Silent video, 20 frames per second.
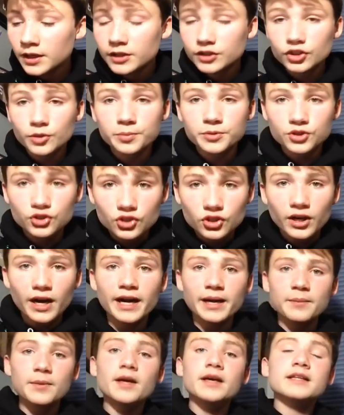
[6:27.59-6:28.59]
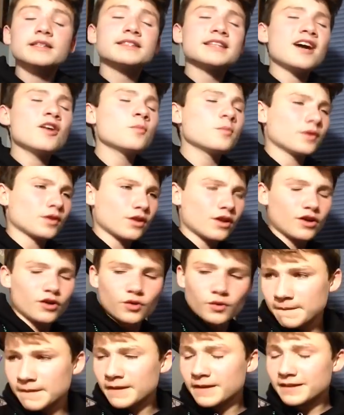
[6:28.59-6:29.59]
subscribe down
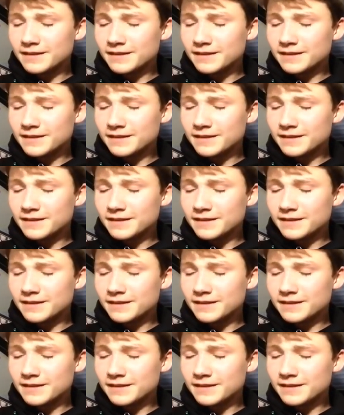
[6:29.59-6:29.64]
below.